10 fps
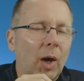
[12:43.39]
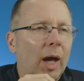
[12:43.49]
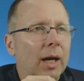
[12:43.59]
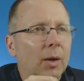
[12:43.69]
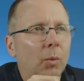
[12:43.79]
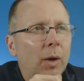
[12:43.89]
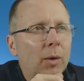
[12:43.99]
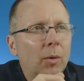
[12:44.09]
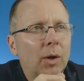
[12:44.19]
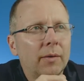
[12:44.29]

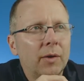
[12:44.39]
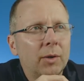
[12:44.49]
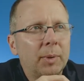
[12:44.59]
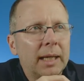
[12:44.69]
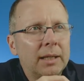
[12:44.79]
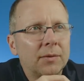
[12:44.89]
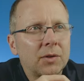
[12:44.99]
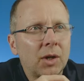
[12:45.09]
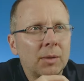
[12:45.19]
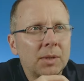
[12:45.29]
What I've heard plenty of
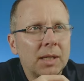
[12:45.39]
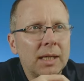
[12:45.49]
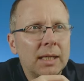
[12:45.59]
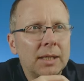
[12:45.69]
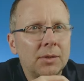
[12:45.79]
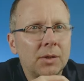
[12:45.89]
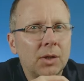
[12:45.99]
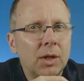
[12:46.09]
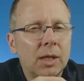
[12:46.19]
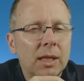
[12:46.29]
times is
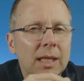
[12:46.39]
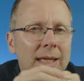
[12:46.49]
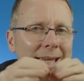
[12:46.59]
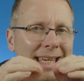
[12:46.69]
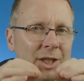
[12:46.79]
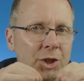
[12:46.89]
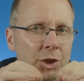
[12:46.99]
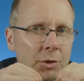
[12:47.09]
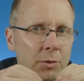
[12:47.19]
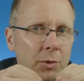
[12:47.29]
that the
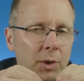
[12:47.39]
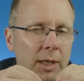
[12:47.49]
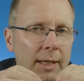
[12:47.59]
issue